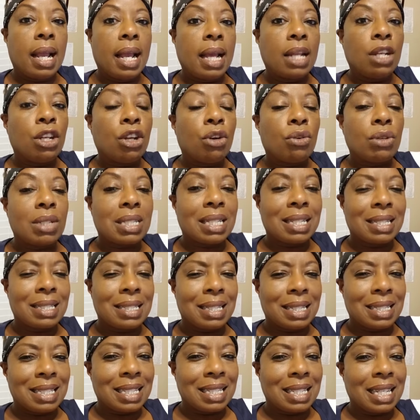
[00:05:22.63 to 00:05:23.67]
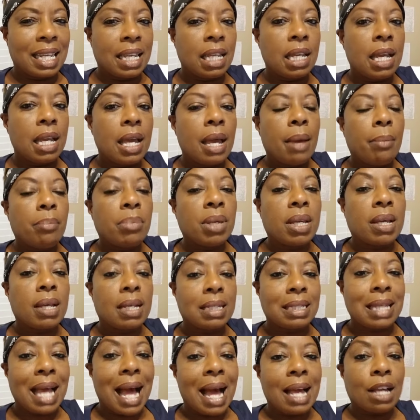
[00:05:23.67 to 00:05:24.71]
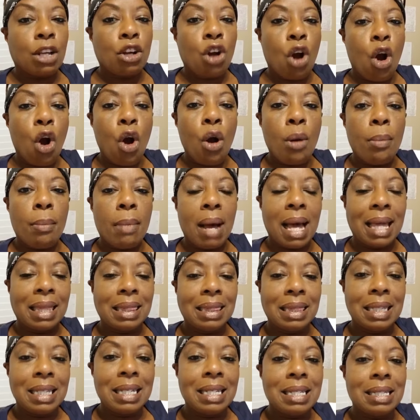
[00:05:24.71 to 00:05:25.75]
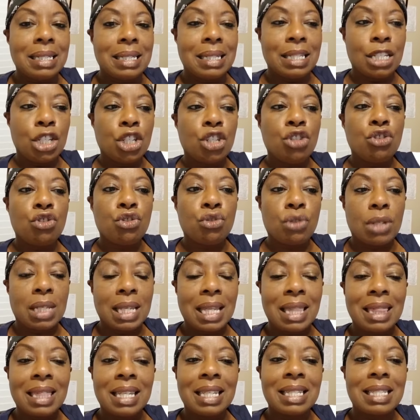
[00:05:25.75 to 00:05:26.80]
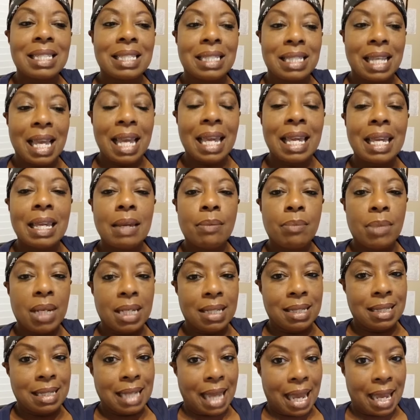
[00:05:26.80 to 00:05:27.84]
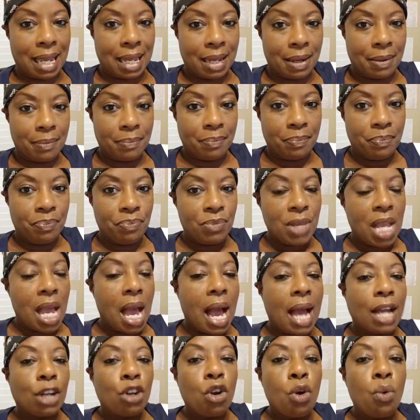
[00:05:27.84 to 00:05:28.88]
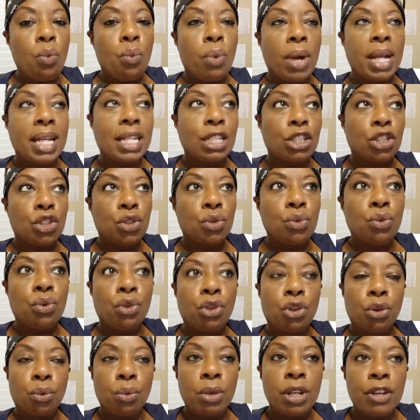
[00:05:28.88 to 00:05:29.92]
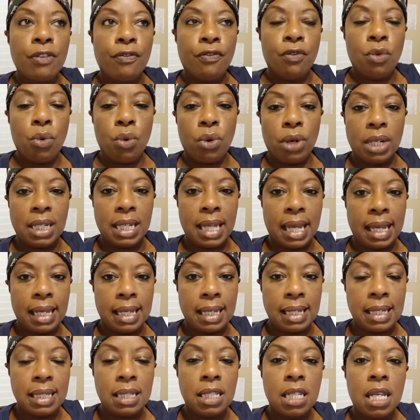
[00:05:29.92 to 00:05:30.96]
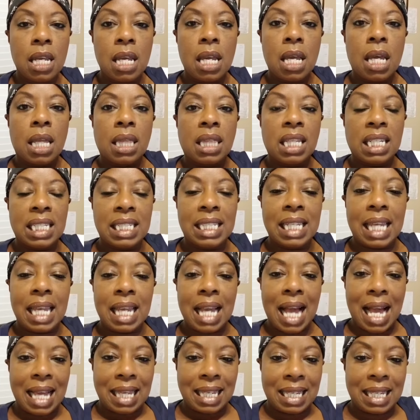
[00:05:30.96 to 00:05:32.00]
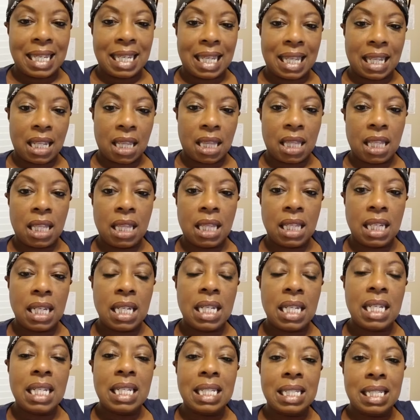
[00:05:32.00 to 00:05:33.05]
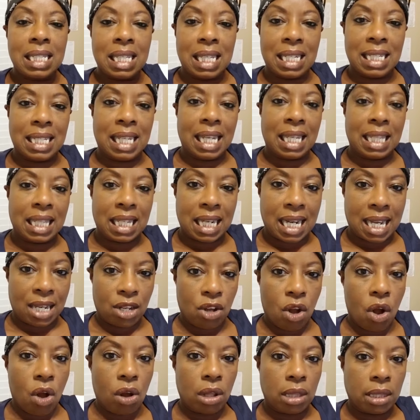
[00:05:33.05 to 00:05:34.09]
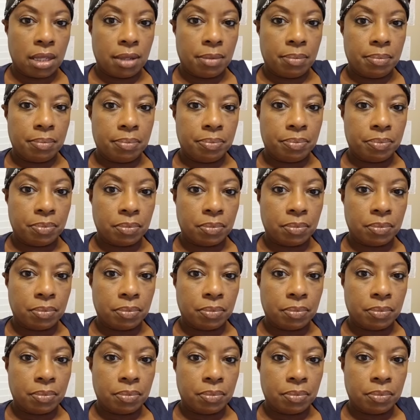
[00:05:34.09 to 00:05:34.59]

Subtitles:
And notice I said today because I call my leads usually the same day. I don't wait 2, 3, 4 days. The day I get the lead is the day that I call them.